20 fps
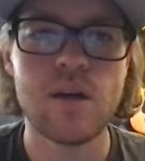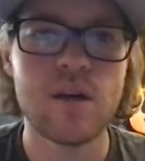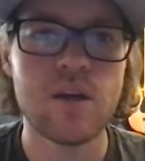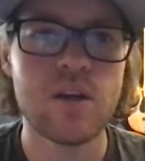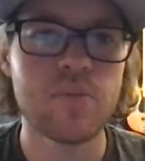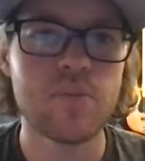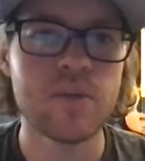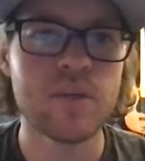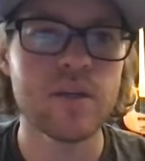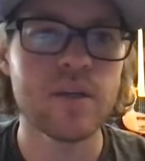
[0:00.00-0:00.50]

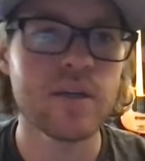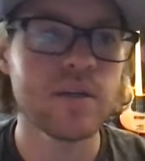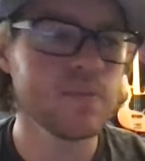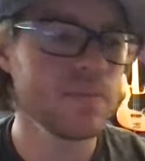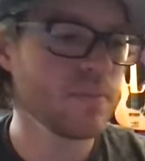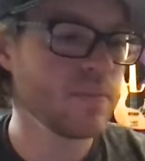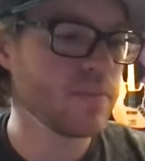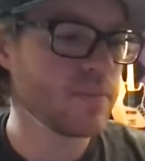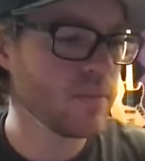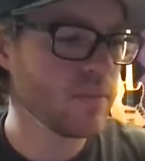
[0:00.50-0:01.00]
it'll be good.
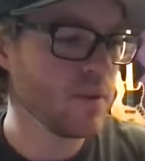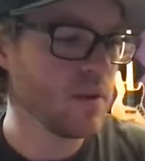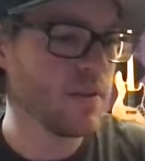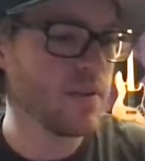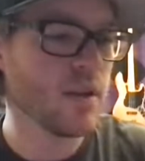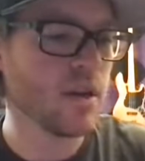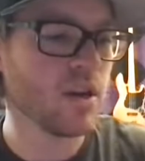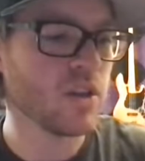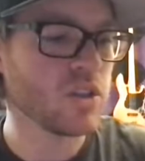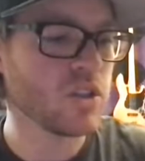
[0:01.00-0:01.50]

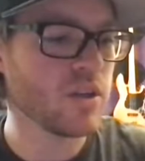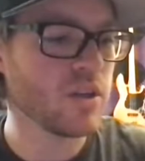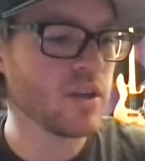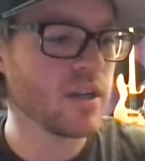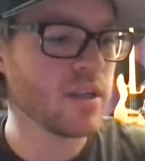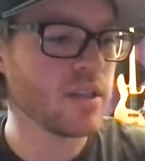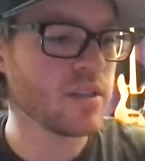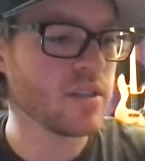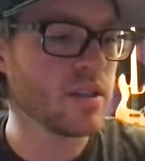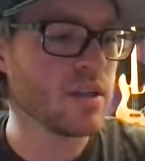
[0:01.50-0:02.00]
And then I'll show you
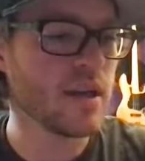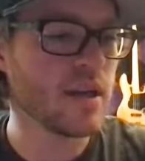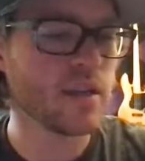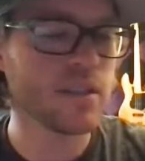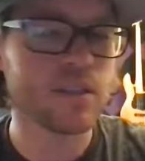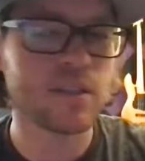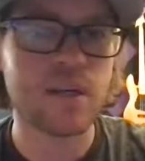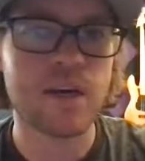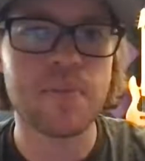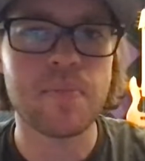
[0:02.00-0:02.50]
guys the
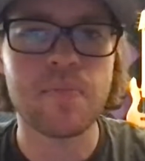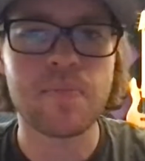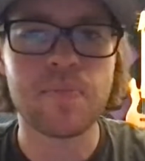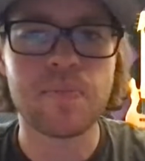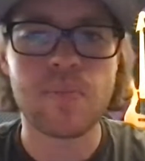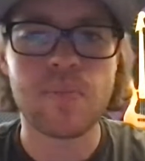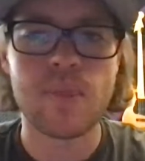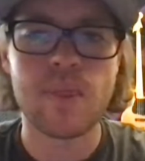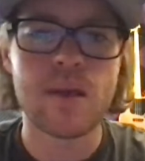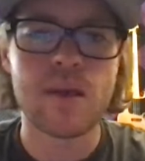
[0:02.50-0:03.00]
next step.
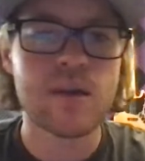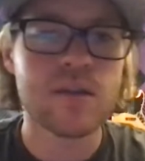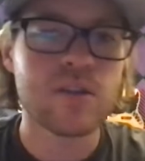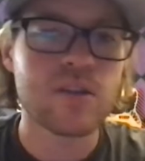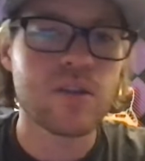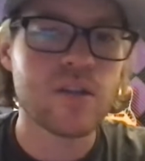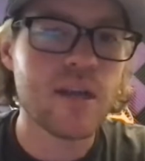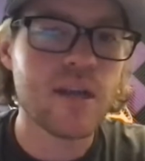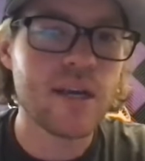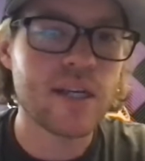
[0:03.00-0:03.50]

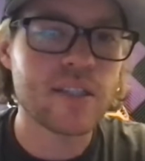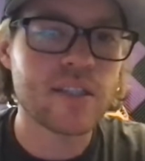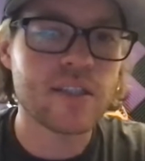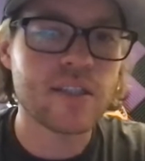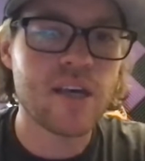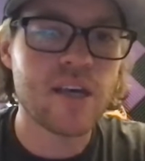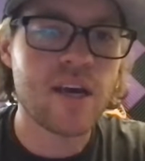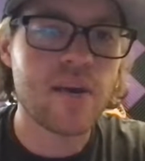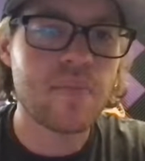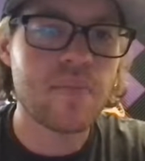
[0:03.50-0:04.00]
So the next
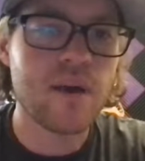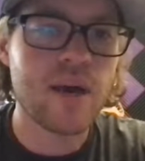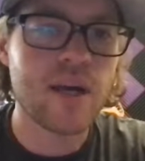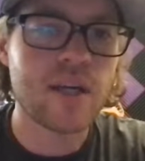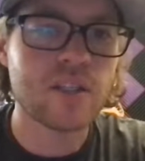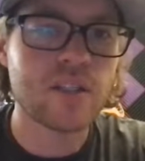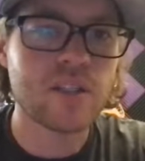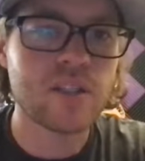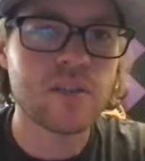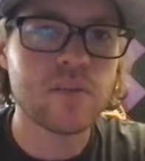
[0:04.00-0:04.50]
step,
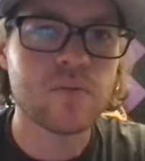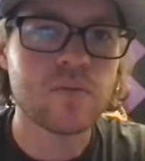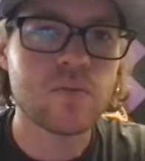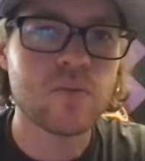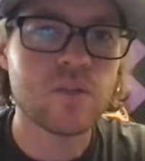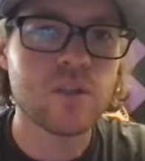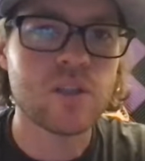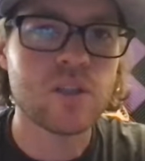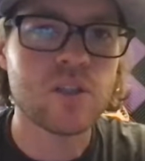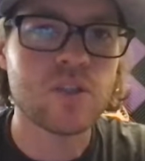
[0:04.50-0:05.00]
actually,
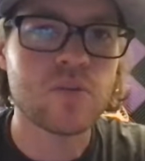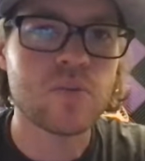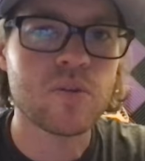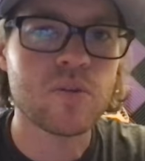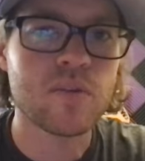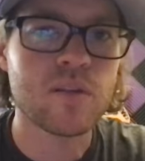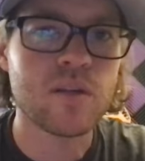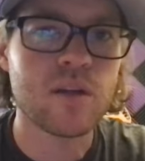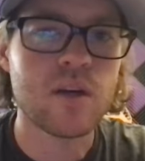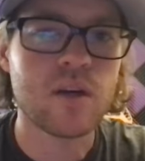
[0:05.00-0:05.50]
we could just
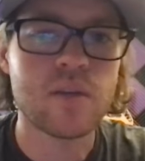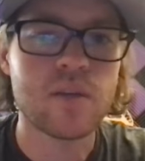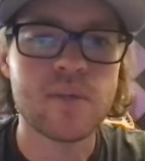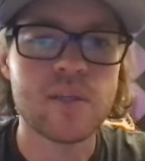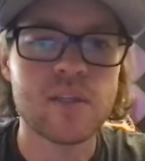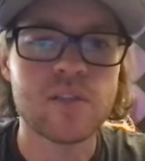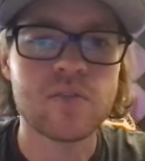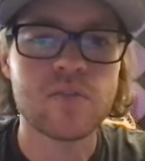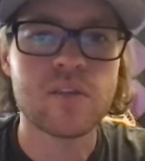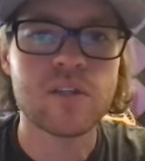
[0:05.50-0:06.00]
move along. Let
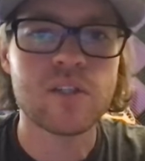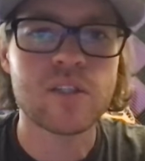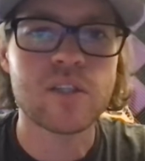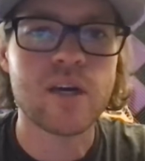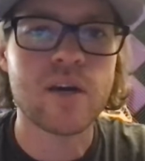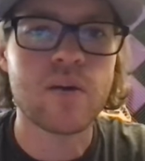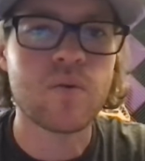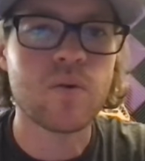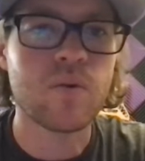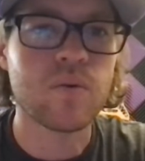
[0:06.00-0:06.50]
me just finish
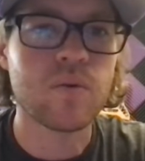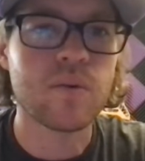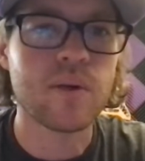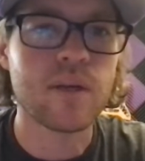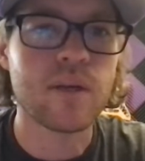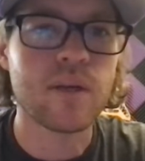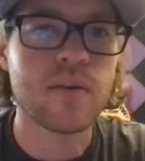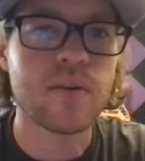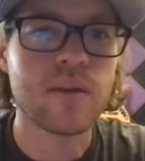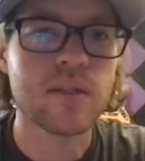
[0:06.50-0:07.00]
out while we're
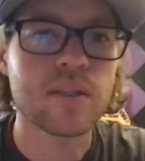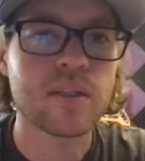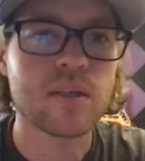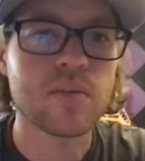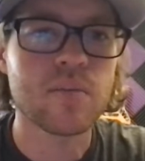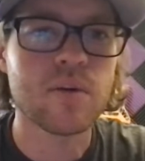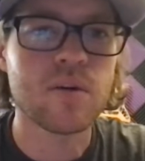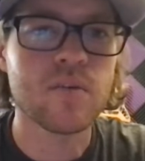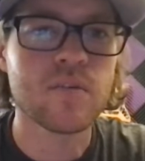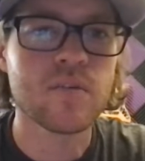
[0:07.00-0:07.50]
waiting on that to
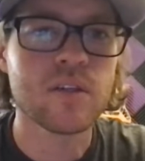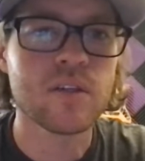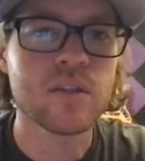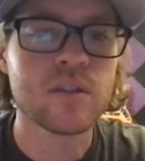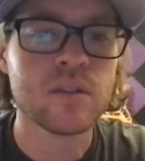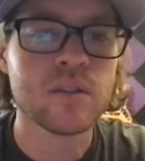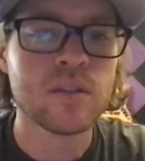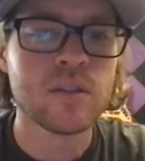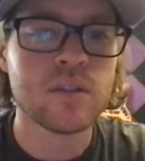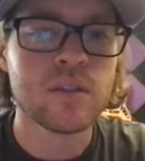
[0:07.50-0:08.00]
come
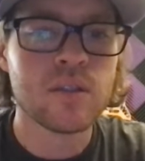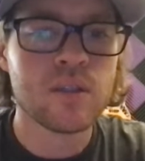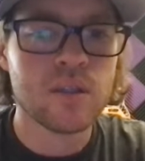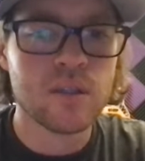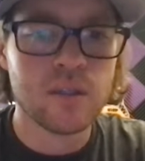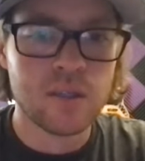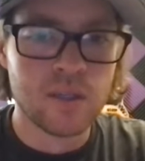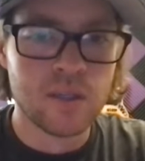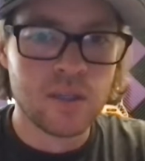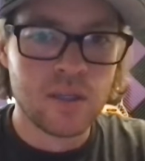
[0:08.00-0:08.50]
over.
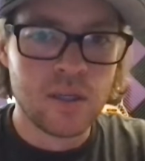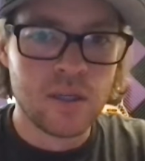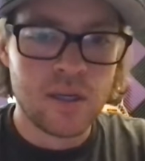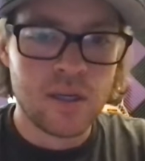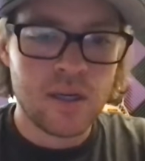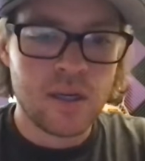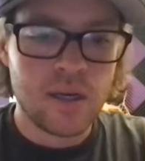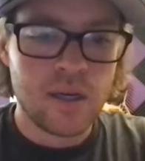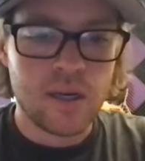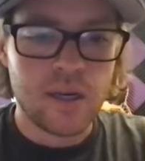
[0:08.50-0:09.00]

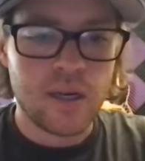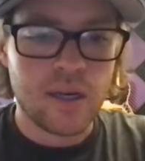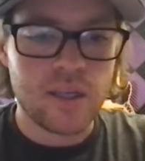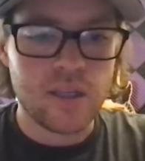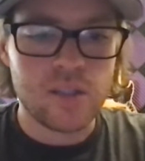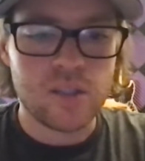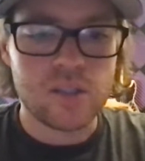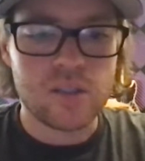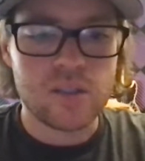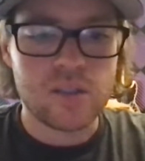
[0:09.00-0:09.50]
And I
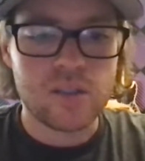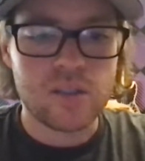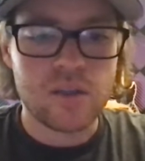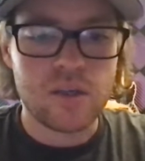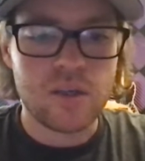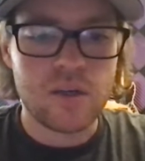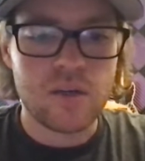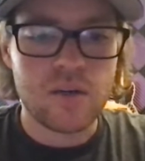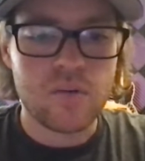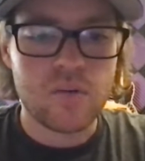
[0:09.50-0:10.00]
can just,
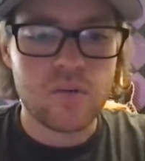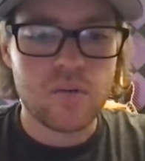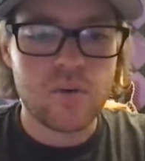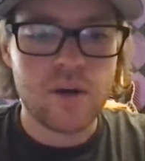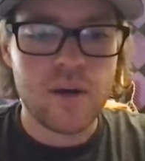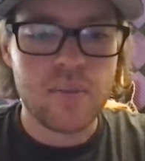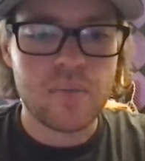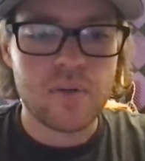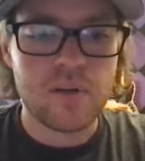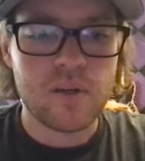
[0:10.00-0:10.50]
we'll
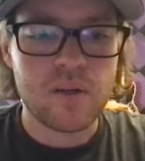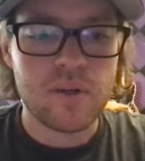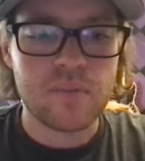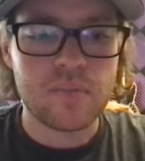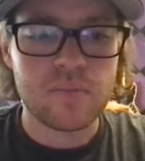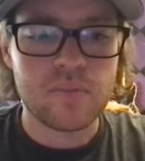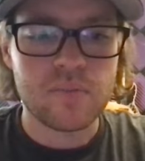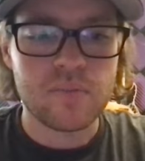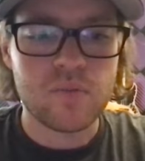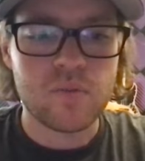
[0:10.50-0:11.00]
wrap it
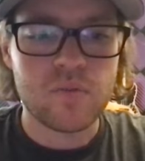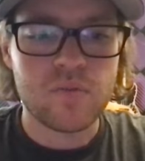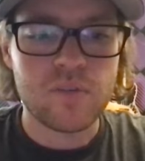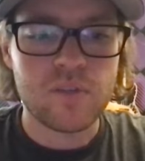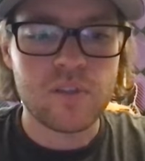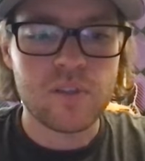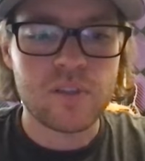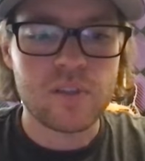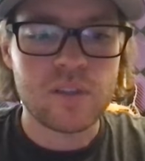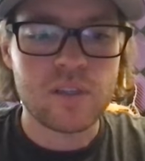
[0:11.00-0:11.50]
up. We'll
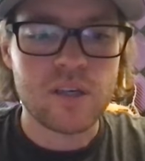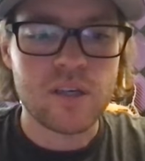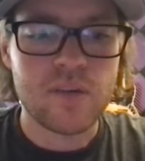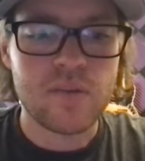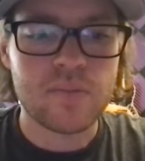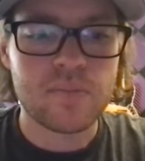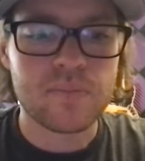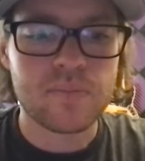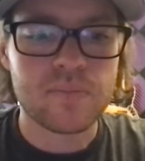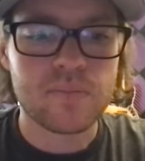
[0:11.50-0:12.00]
finish this
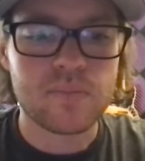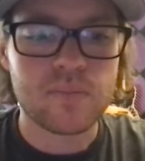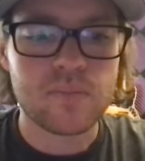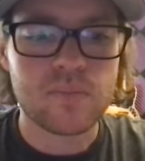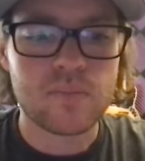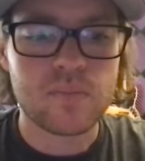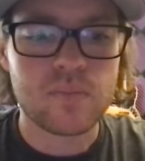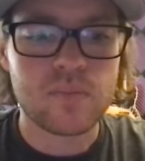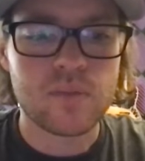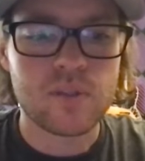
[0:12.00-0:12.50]
out.
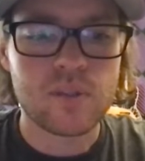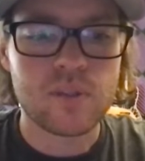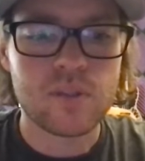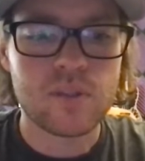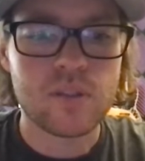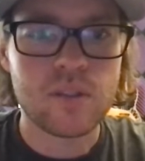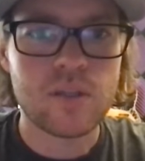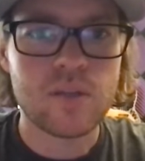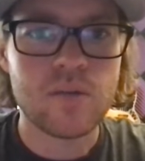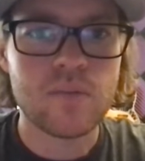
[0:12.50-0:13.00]

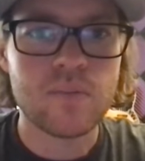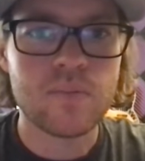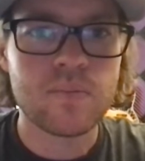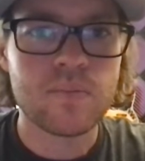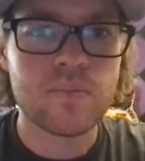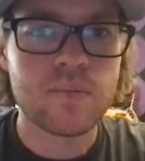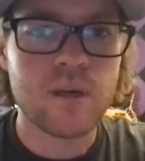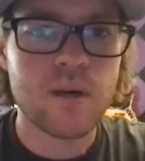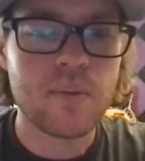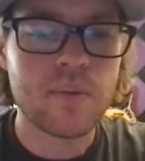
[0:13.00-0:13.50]
So
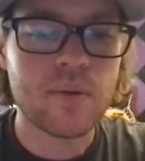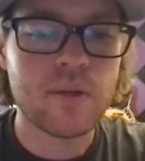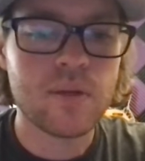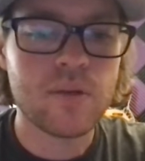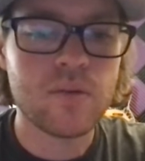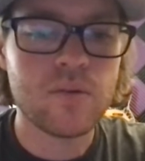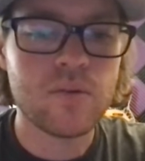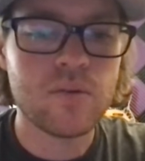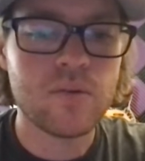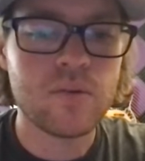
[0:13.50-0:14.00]
I'm going
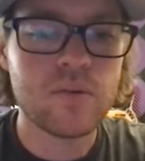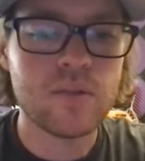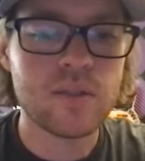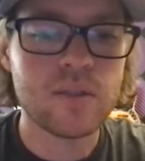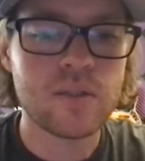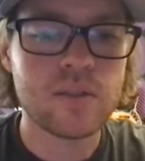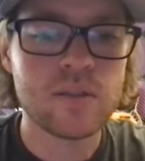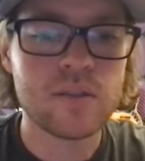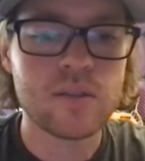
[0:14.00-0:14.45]
to